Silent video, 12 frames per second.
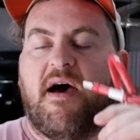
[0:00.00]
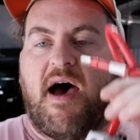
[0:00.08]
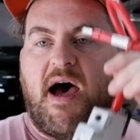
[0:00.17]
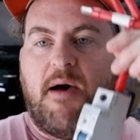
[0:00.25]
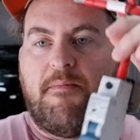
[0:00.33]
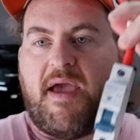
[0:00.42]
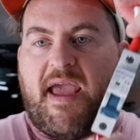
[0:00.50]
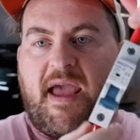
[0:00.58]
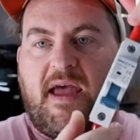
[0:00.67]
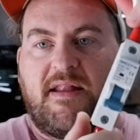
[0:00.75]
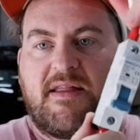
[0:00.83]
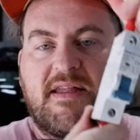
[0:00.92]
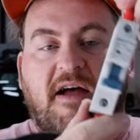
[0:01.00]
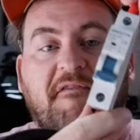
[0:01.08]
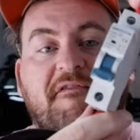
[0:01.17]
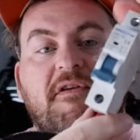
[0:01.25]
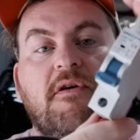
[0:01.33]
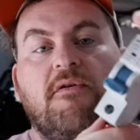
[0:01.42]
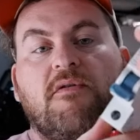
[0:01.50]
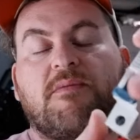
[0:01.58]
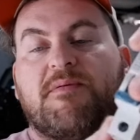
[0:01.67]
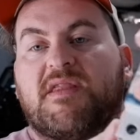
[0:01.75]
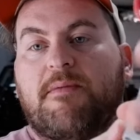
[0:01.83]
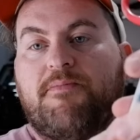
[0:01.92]
And it's not
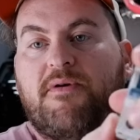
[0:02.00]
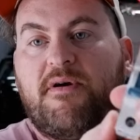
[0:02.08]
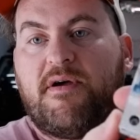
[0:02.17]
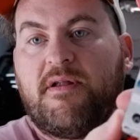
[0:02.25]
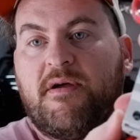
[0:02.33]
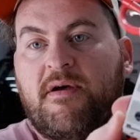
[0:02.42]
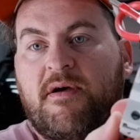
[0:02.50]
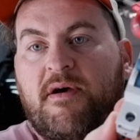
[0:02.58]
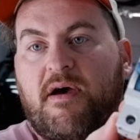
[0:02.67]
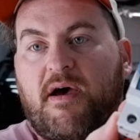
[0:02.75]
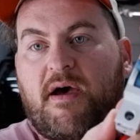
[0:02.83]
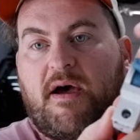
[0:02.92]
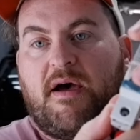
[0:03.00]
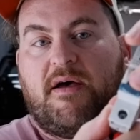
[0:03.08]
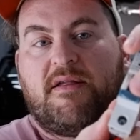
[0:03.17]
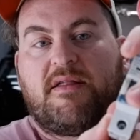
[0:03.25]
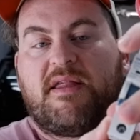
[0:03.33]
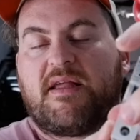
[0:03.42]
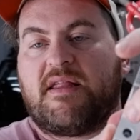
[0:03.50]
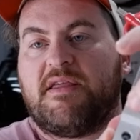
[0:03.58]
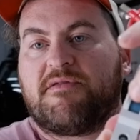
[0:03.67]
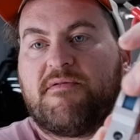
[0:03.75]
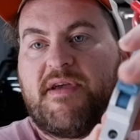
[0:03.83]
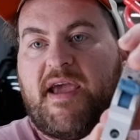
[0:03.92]
fused, but they put
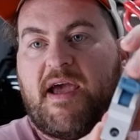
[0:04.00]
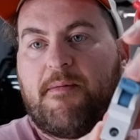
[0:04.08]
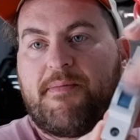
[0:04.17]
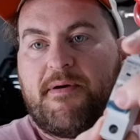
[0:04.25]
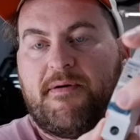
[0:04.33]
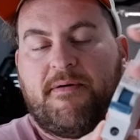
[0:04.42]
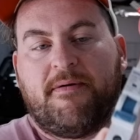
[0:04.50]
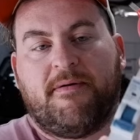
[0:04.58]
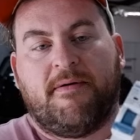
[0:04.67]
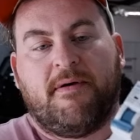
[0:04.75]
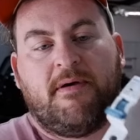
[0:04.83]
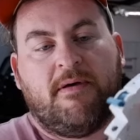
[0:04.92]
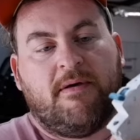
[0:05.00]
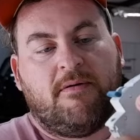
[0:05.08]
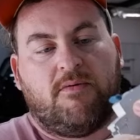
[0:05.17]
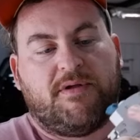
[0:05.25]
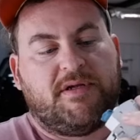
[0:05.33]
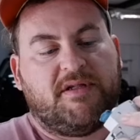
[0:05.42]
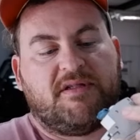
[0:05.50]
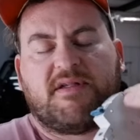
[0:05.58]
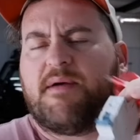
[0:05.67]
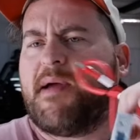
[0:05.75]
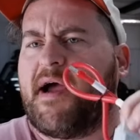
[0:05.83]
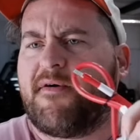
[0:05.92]
63 amp, which is
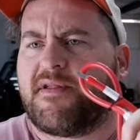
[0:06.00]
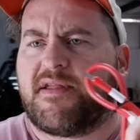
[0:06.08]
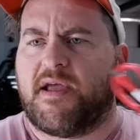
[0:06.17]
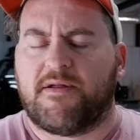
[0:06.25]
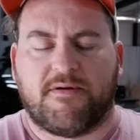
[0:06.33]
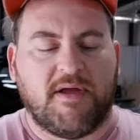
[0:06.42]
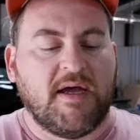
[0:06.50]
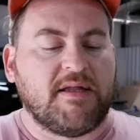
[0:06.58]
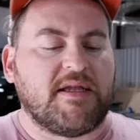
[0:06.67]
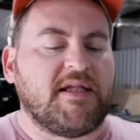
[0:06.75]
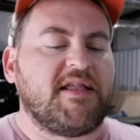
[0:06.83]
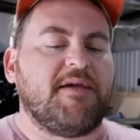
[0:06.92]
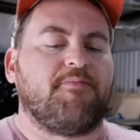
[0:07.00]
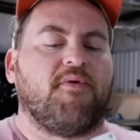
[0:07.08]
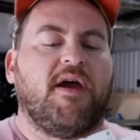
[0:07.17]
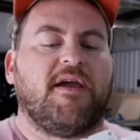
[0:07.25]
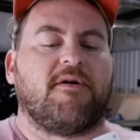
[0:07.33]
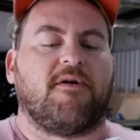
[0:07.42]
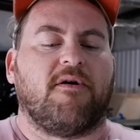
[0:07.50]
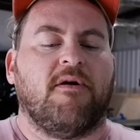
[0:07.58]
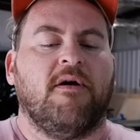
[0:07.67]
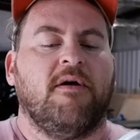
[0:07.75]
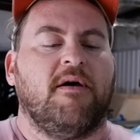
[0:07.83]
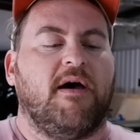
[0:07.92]
somehow a standard DC
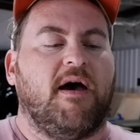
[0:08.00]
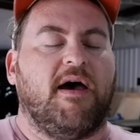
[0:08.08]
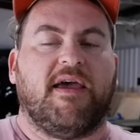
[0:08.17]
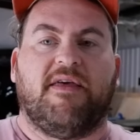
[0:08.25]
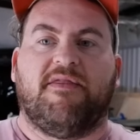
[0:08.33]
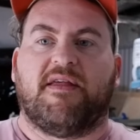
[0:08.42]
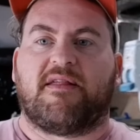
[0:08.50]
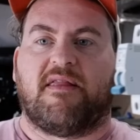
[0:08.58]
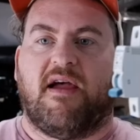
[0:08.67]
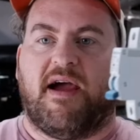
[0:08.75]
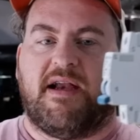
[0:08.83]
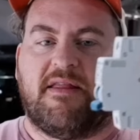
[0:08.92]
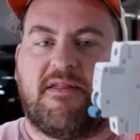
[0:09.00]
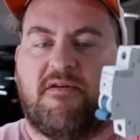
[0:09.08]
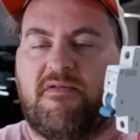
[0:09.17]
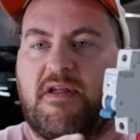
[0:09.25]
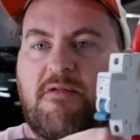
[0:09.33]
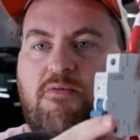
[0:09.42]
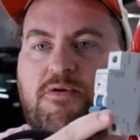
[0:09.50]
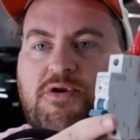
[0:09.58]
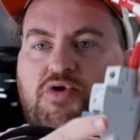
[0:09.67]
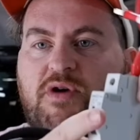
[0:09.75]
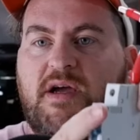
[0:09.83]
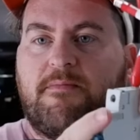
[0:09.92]
breaker in this line, and so this will
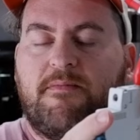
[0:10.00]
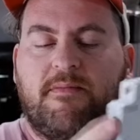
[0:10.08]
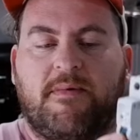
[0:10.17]
trip